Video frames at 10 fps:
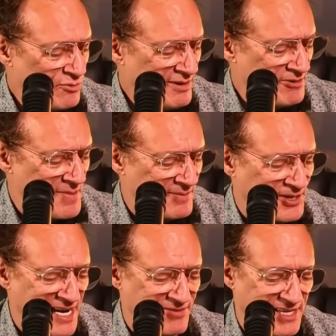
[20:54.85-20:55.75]
We
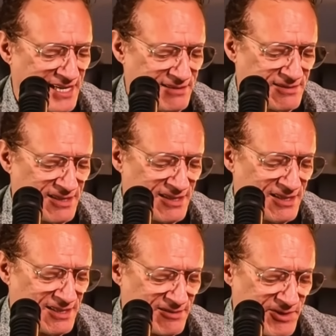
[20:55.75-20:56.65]
remember, Anthony.
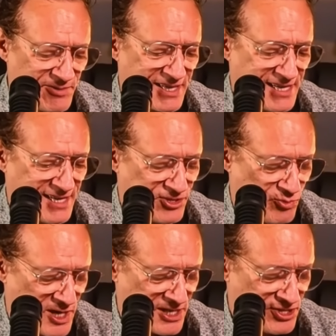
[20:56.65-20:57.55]
We were kids
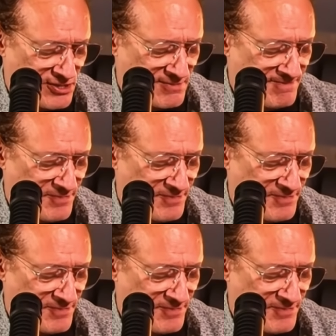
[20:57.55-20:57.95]
once.